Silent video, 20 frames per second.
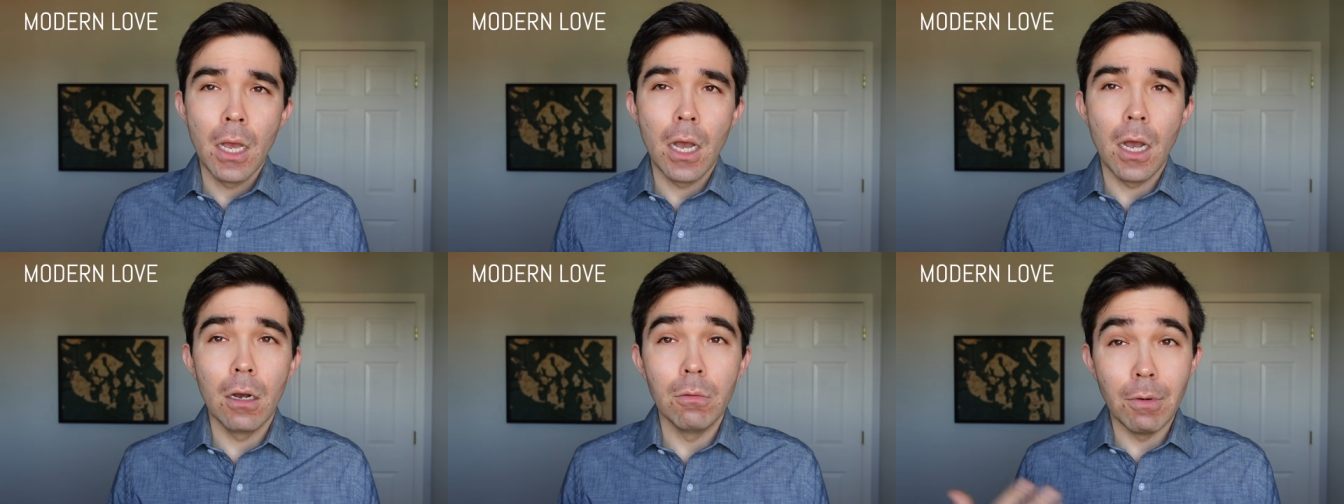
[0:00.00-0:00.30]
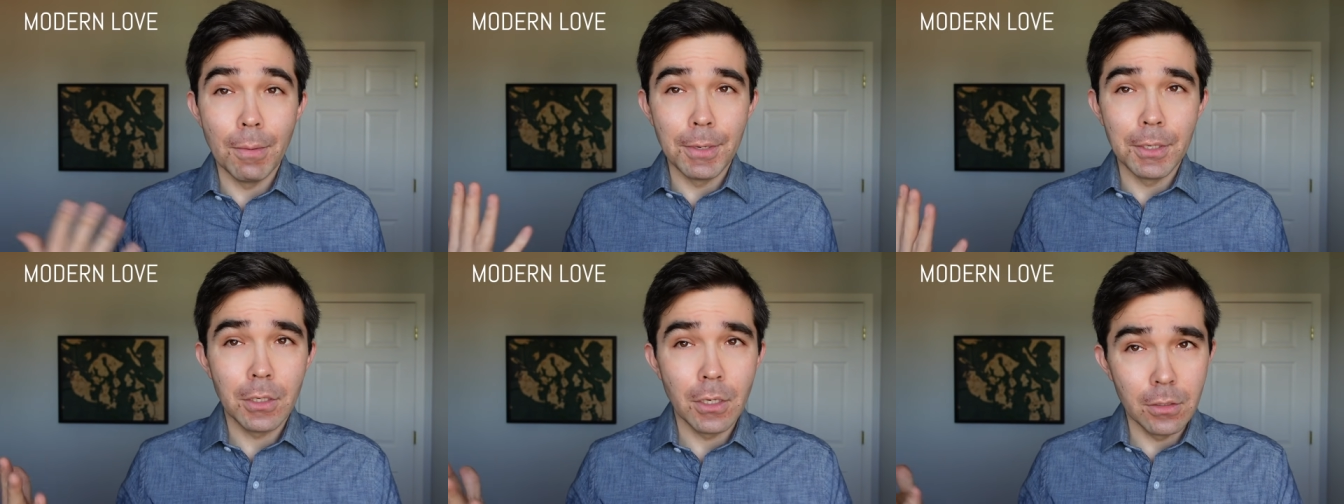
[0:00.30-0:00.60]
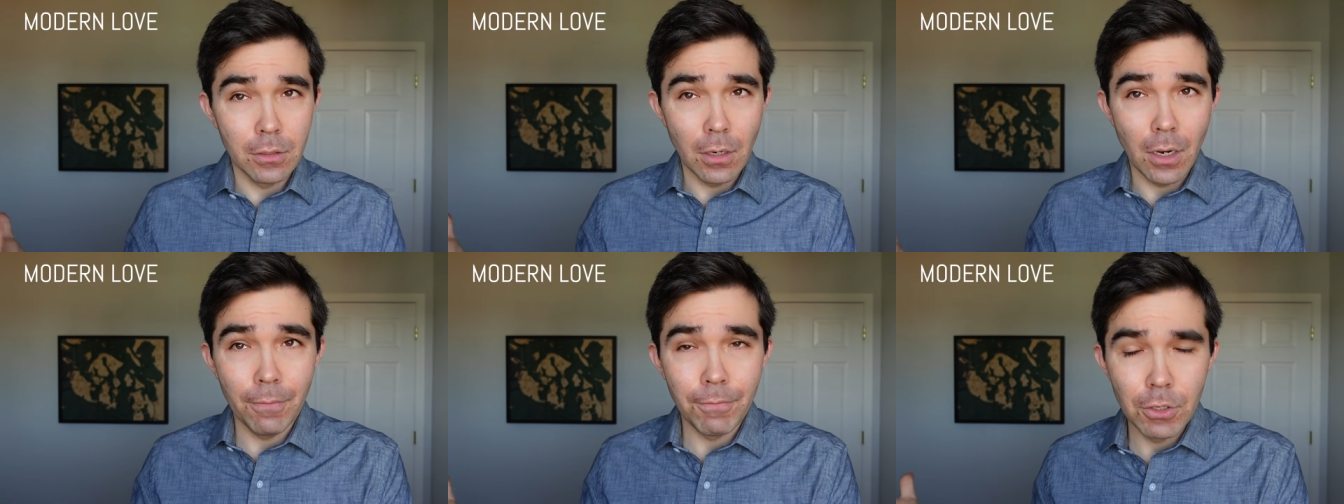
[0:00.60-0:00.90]
Uh, women
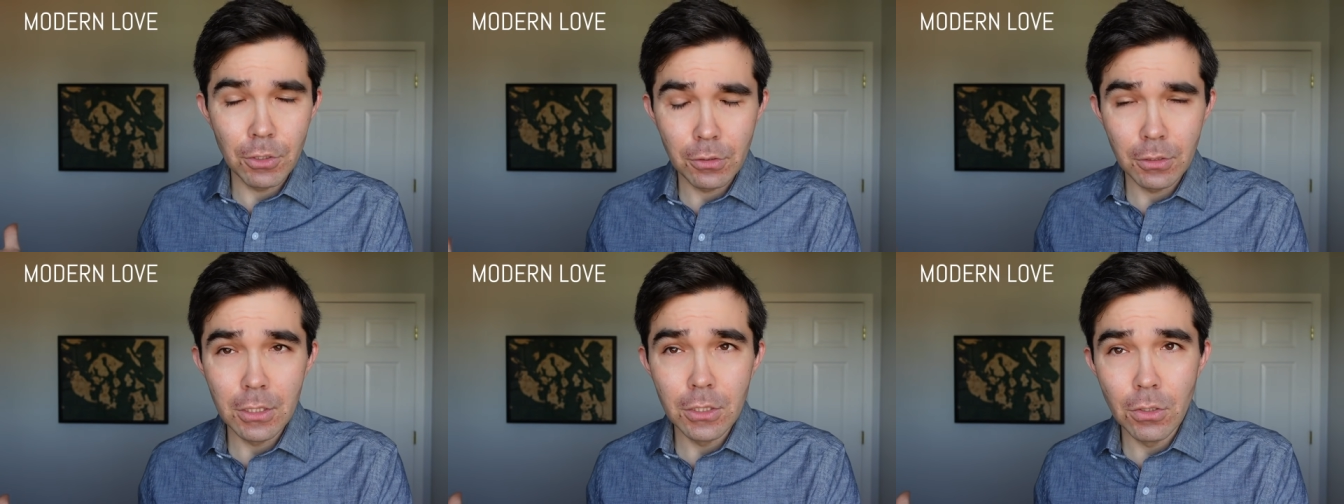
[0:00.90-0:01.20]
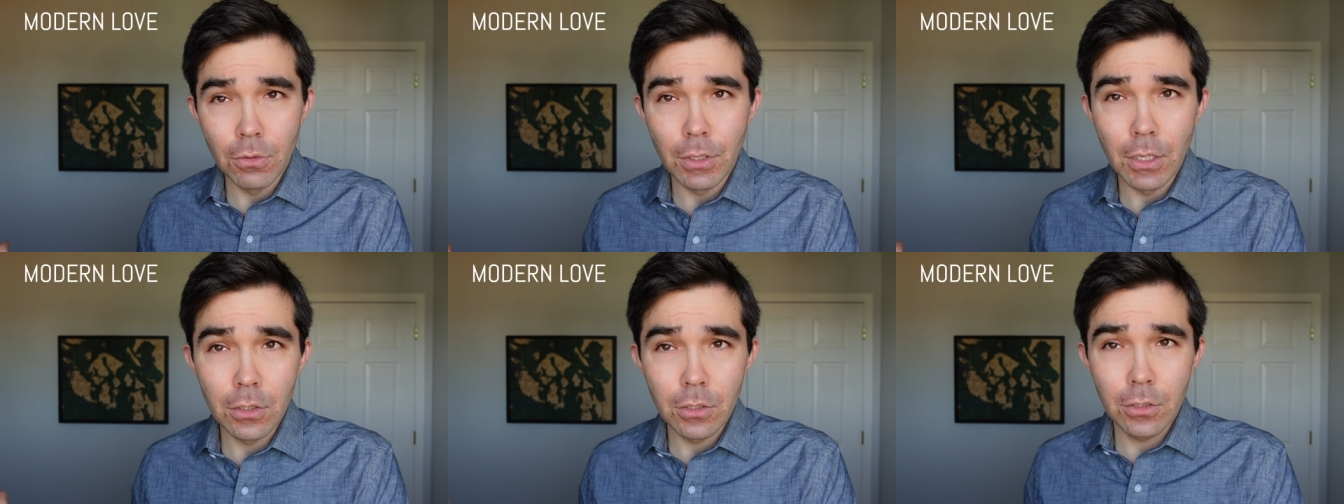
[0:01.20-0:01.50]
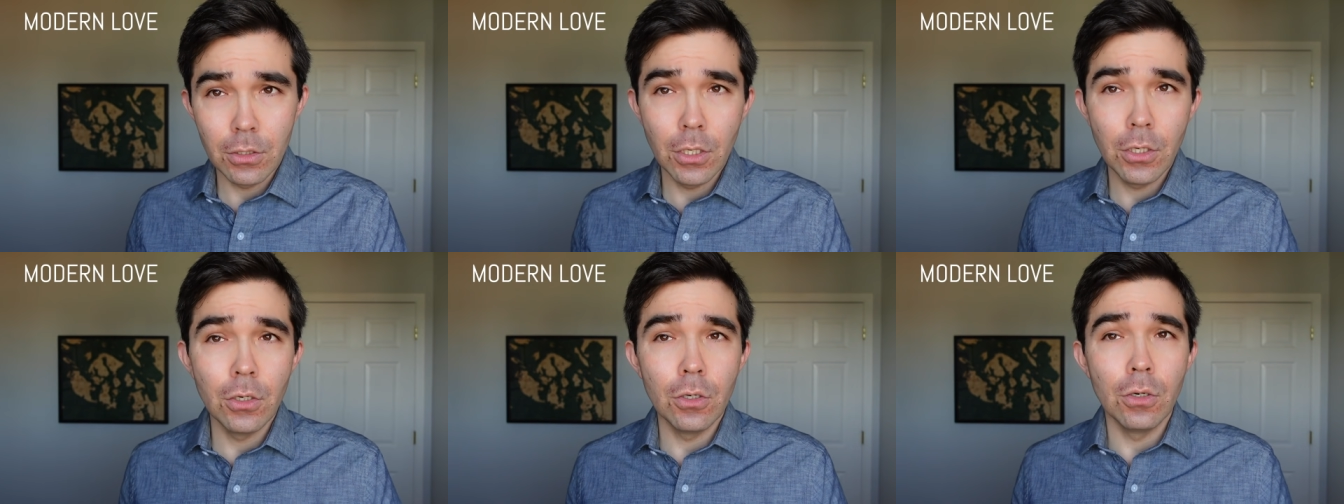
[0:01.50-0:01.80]
can obviously do
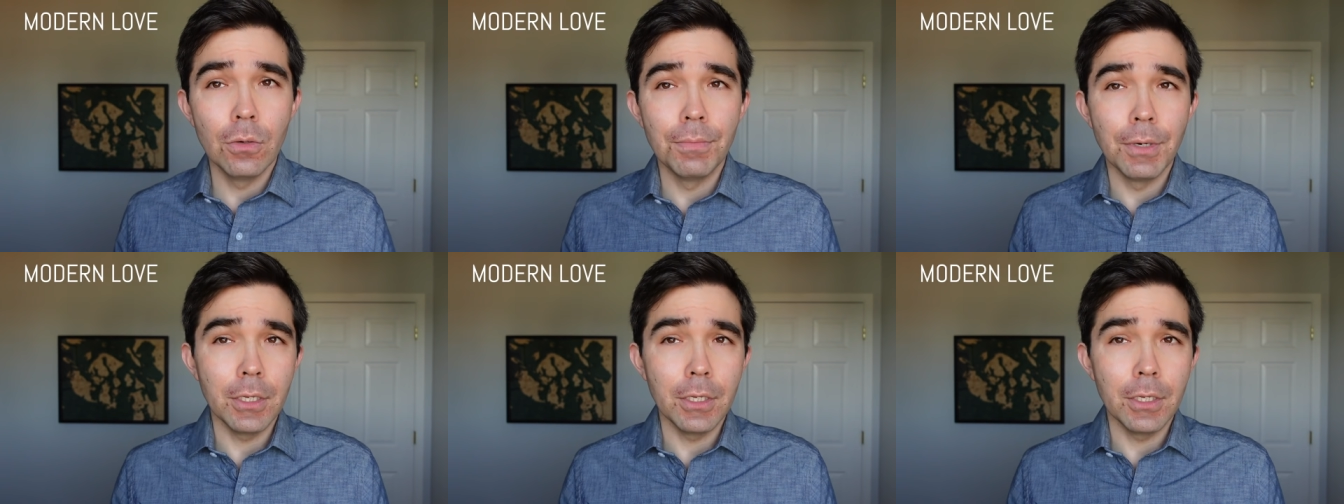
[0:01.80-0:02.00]
this too,